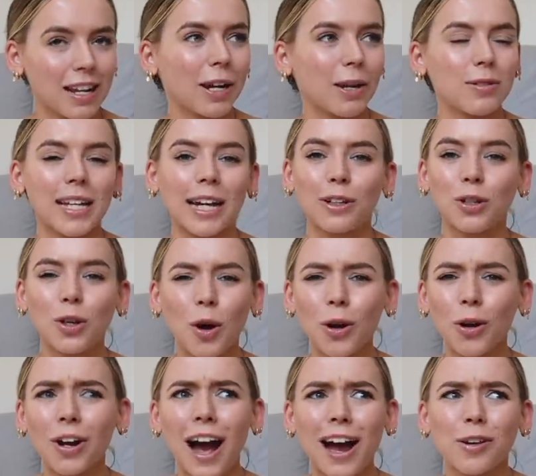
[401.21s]
But I was like,
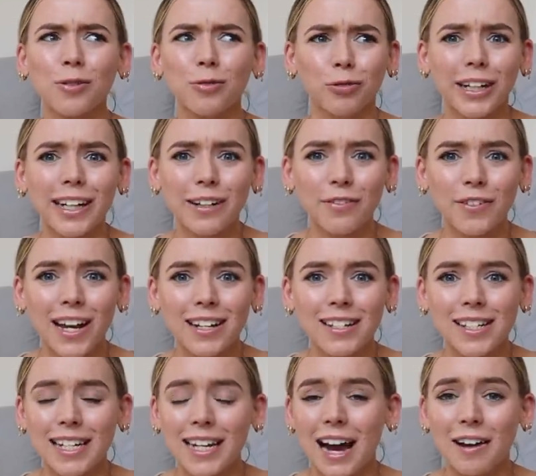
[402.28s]
no, I don't read
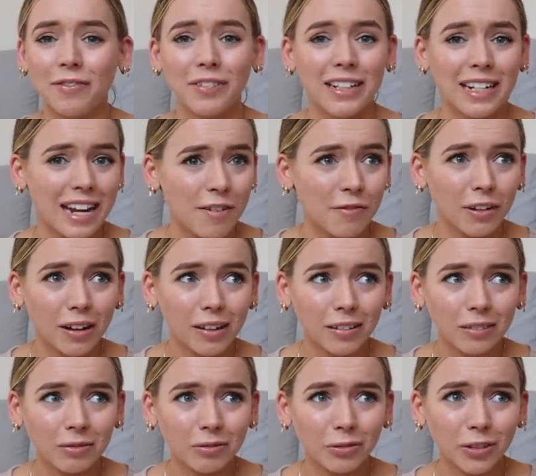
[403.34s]
fantasy. I've never
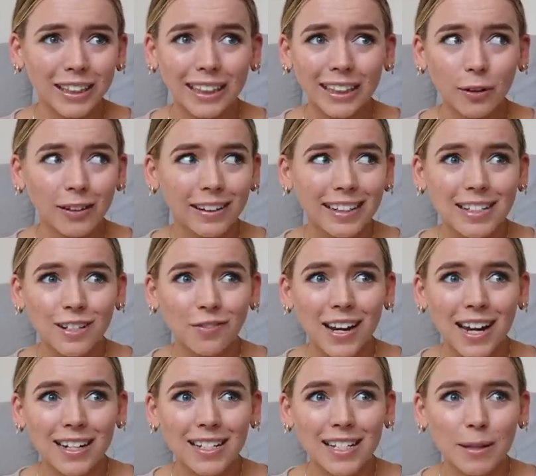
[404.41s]
really got into
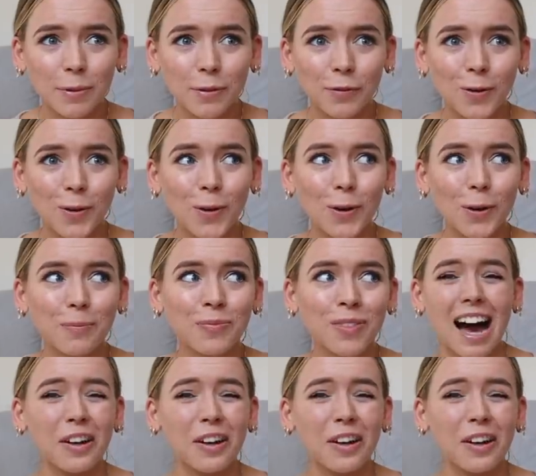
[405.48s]
fantasy before.